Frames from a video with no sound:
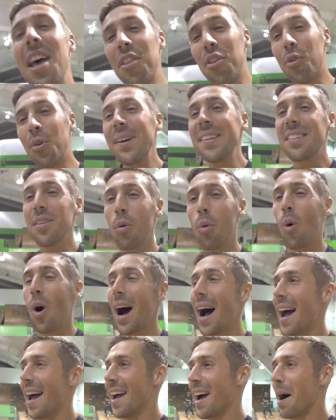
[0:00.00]
now the reason
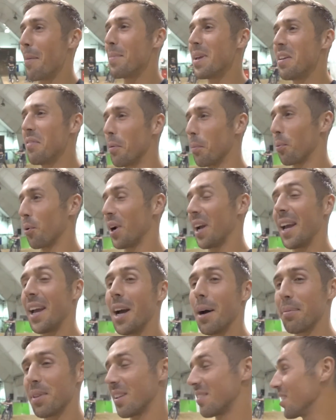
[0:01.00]
why I'm even
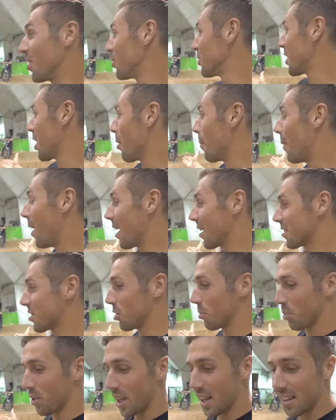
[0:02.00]
bringing up this whole entire box
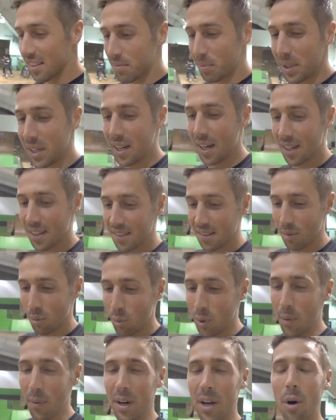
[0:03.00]
jump thing is because
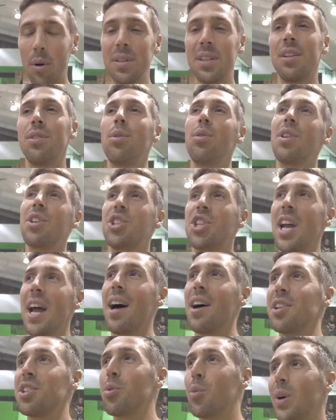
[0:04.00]
we were going to do the
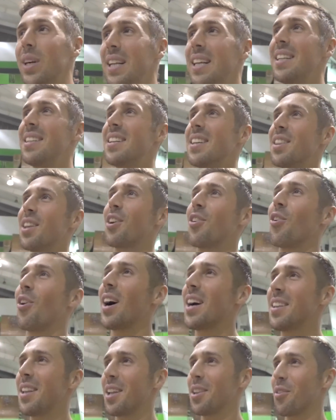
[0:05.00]
challenge when he did the
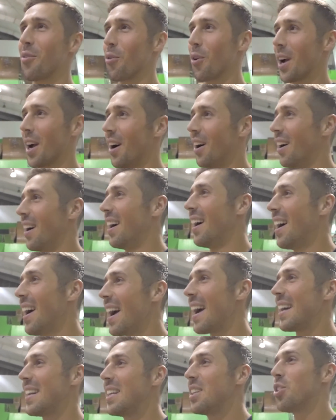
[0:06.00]
grind on the rail
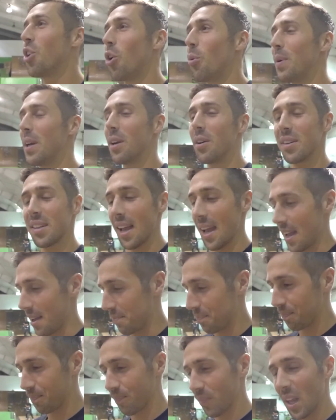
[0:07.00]
and he told me, he goes,
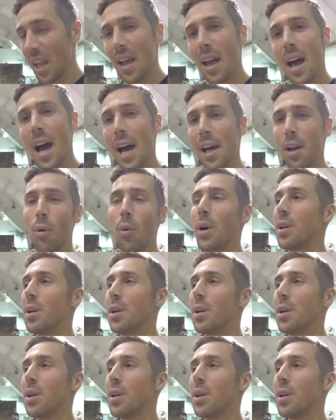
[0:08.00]
hey, I don't